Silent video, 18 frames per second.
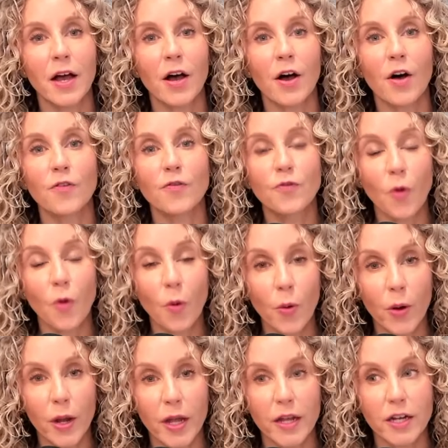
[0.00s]

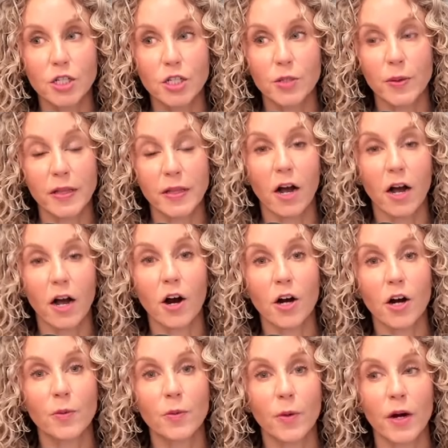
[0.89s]
avoid doing the
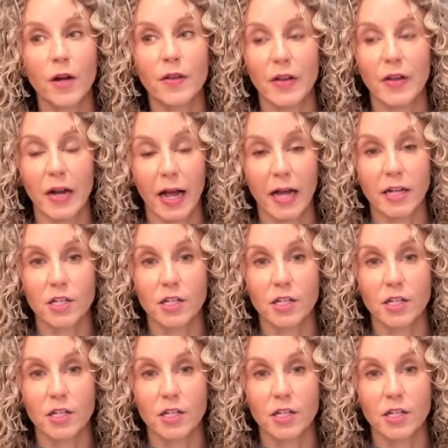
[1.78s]
hard work that I had